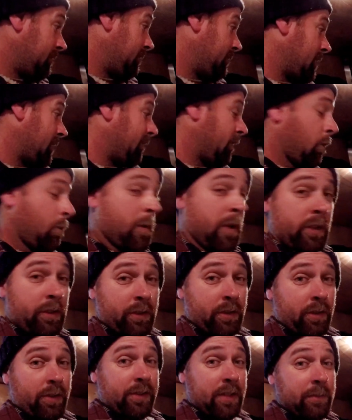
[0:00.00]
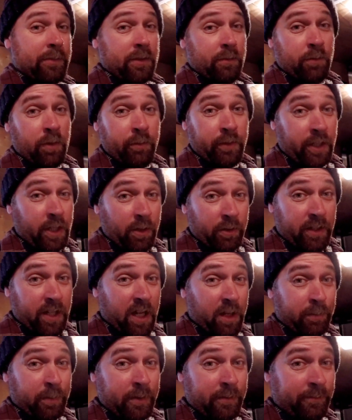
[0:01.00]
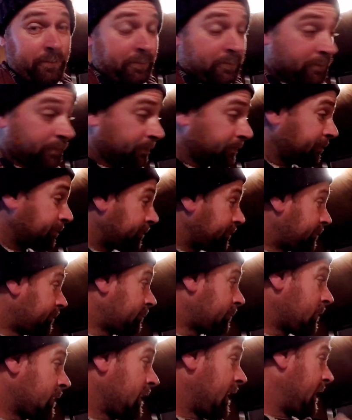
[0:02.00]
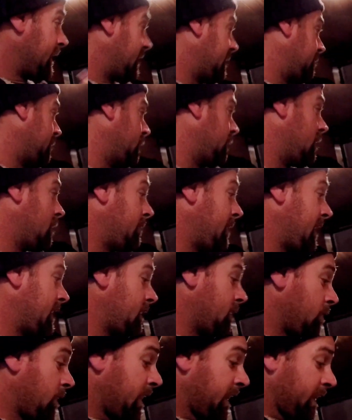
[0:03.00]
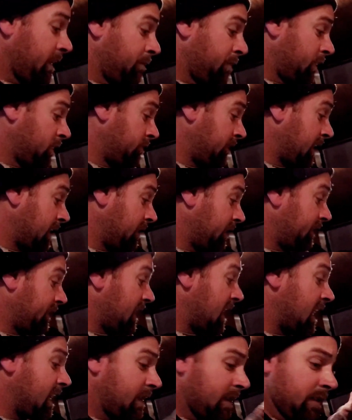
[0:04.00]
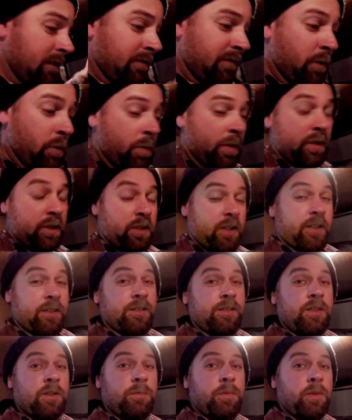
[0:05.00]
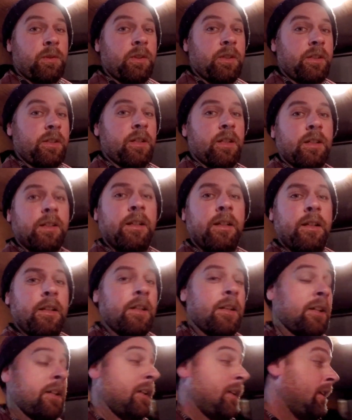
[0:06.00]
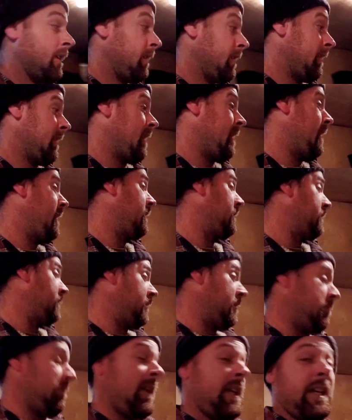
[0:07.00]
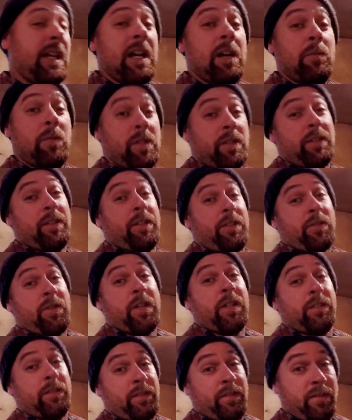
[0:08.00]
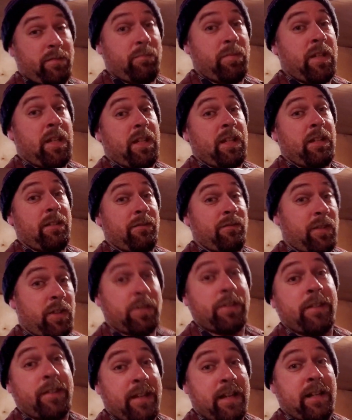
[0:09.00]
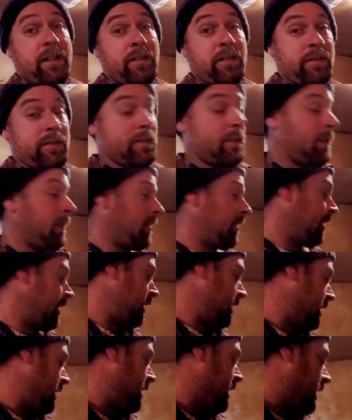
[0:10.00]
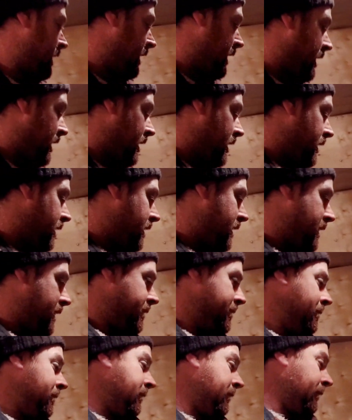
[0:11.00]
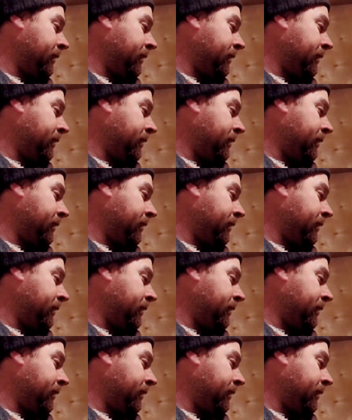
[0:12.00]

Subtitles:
four-wheeler or something when we go camping, I just moved them out of the way, put them down the side, and the four-wheeler can still pull in here. To me, I wanted this trailer to be versatile. Right